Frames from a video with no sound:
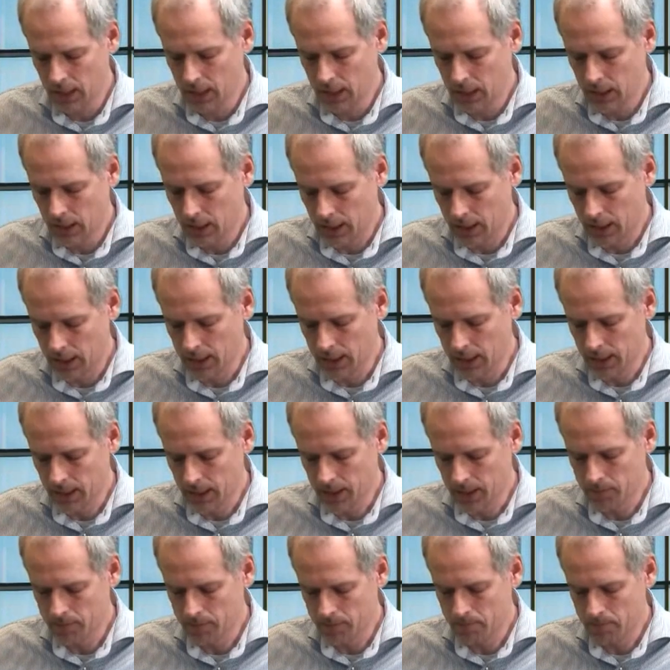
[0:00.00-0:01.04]

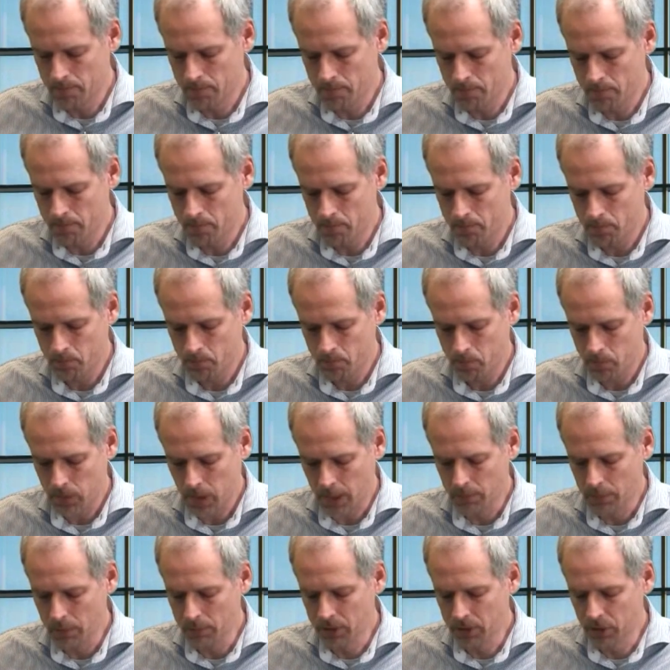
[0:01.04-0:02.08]
And
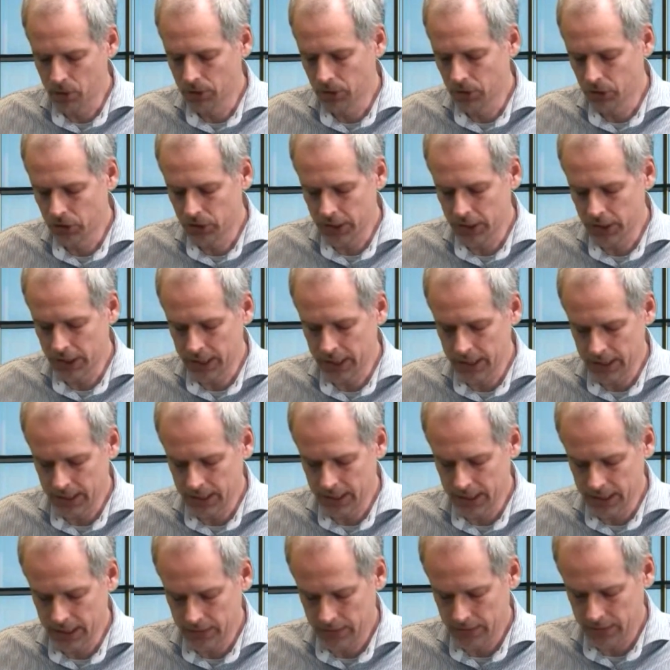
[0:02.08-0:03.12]
maybe good to say
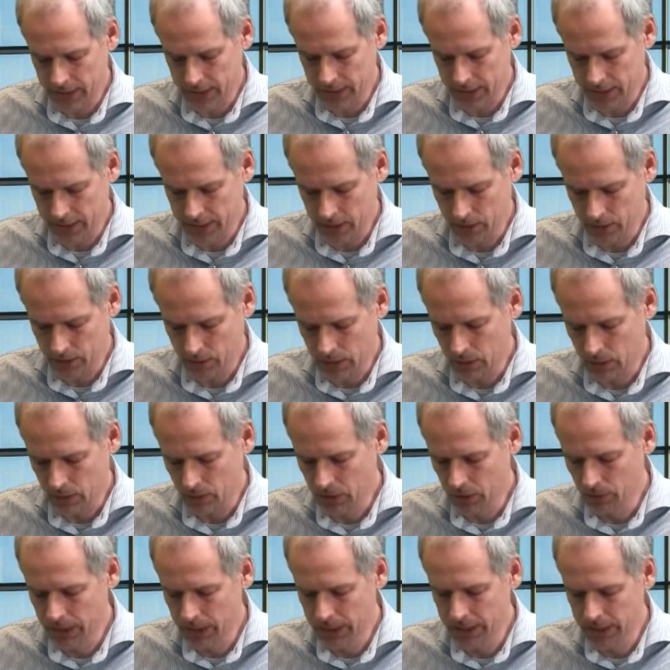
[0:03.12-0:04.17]
that while we are
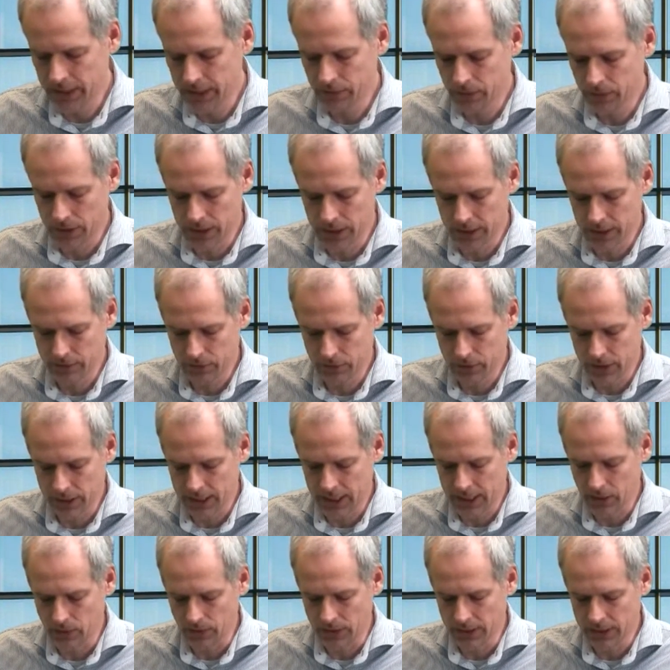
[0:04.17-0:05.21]
waiting for the
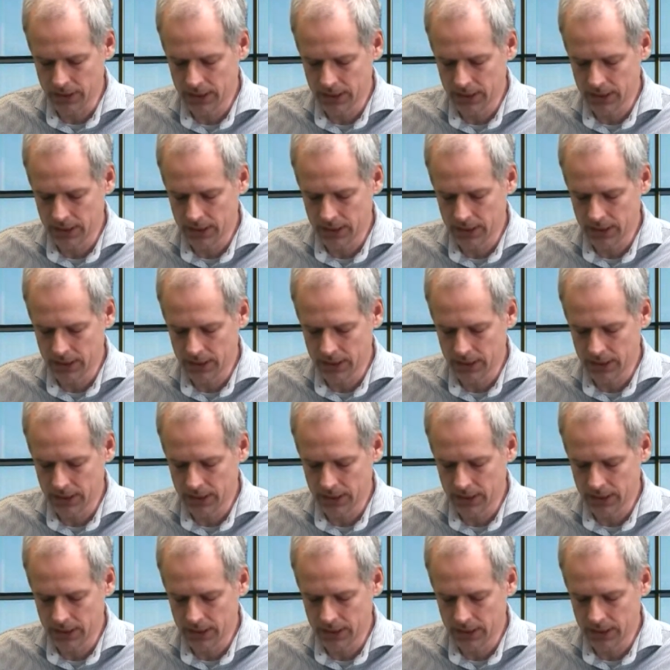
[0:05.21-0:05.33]
counter,